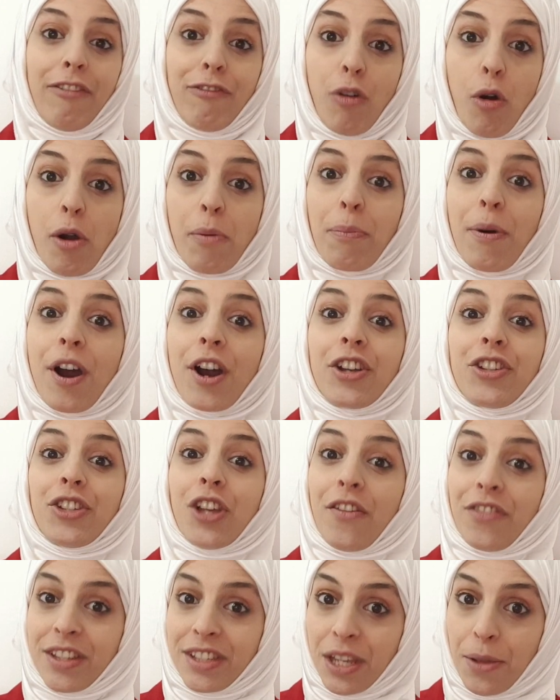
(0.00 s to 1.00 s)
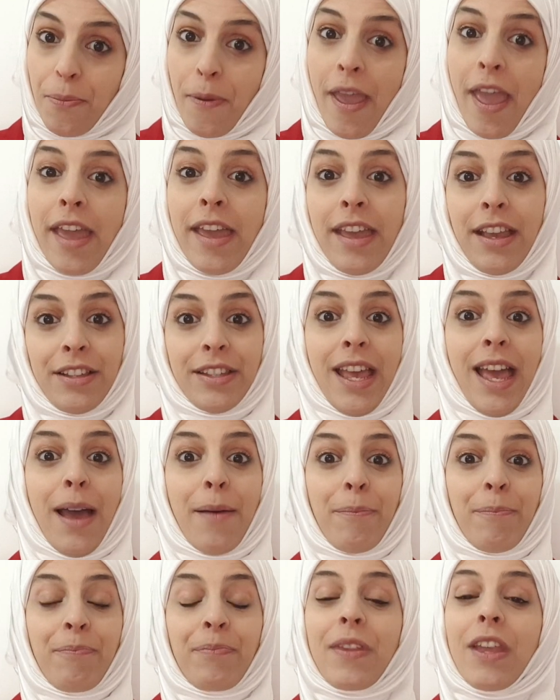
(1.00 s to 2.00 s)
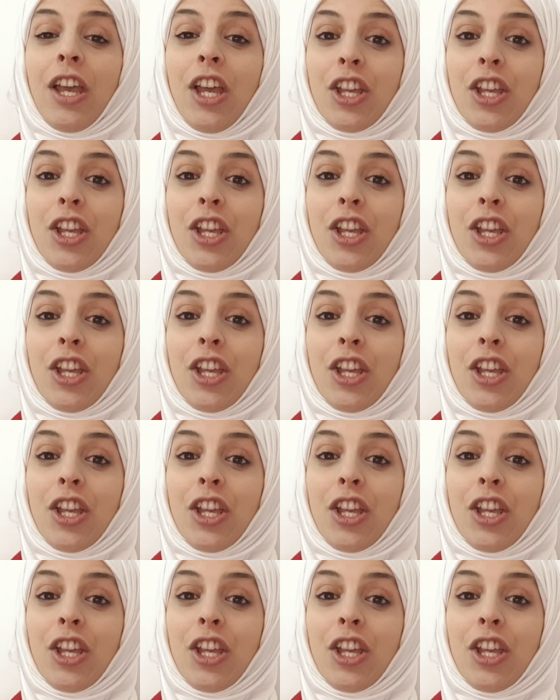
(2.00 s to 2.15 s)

the 4 parts of the CPA exam.